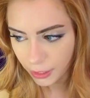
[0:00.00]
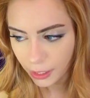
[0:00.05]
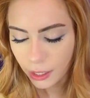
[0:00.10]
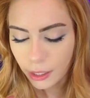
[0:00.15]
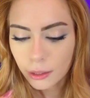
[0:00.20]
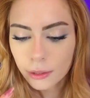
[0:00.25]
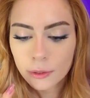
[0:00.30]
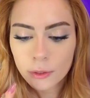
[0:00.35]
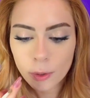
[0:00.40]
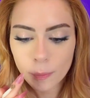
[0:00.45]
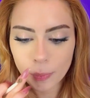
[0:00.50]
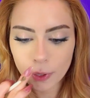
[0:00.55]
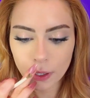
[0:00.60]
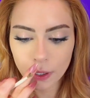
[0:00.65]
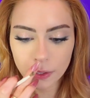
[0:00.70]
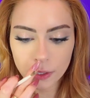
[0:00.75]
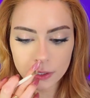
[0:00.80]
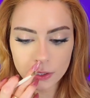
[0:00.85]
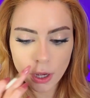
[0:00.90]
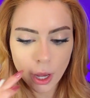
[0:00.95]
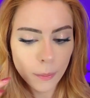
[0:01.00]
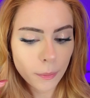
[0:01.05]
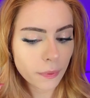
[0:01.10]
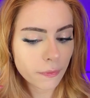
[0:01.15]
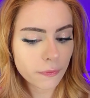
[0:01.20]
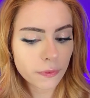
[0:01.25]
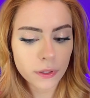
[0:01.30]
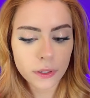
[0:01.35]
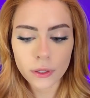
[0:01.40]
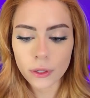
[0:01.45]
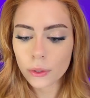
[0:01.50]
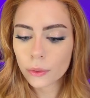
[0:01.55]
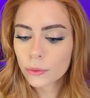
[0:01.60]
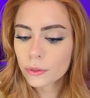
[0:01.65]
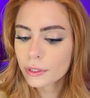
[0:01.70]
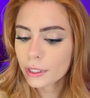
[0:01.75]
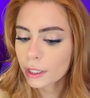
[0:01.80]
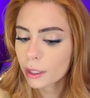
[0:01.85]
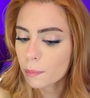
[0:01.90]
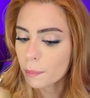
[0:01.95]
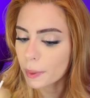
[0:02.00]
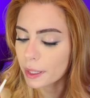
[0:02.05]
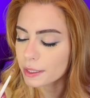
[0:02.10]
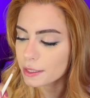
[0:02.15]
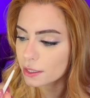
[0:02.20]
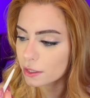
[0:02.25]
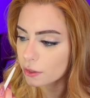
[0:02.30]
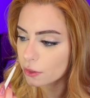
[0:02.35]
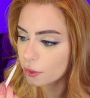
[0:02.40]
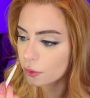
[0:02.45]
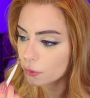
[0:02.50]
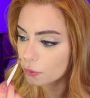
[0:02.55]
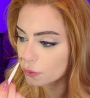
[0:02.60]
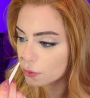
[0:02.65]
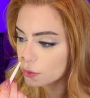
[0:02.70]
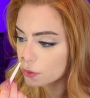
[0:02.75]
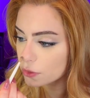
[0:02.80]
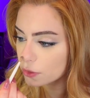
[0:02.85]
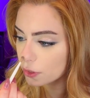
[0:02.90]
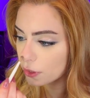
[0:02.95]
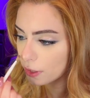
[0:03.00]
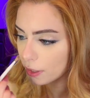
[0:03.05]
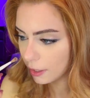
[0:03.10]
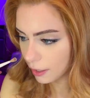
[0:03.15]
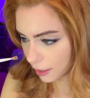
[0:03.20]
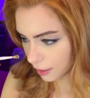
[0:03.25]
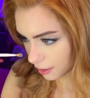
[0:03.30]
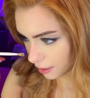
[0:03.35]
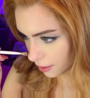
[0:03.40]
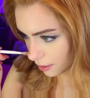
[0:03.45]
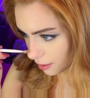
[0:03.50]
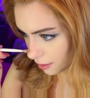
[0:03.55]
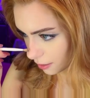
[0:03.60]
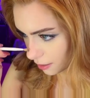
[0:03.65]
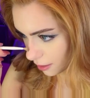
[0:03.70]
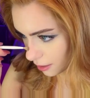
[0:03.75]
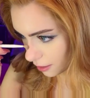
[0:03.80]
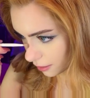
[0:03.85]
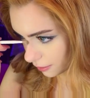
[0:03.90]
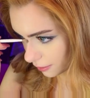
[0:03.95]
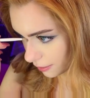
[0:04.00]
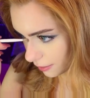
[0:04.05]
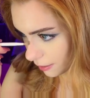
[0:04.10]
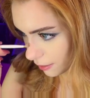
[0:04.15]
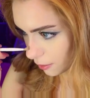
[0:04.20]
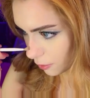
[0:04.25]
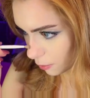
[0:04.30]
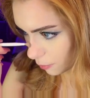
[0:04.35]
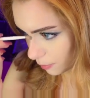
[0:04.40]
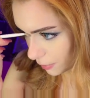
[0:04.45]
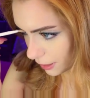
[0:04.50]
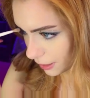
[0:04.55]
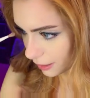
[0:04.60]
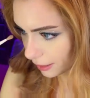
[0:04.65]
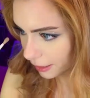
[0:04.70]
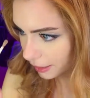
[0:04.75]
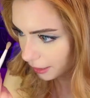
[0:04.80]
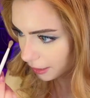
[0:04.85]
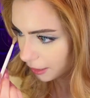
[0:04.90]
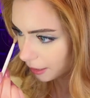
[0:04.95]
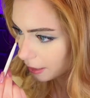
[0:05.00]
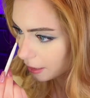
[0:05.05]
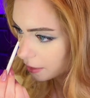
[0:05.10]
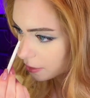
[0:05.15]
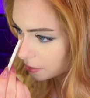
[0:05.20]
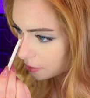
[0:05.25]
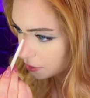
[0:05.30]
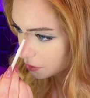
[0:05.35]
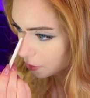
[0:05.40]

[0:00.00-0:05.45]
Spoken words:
a little bit on the top of the nose, like a button nose, then a little bit like this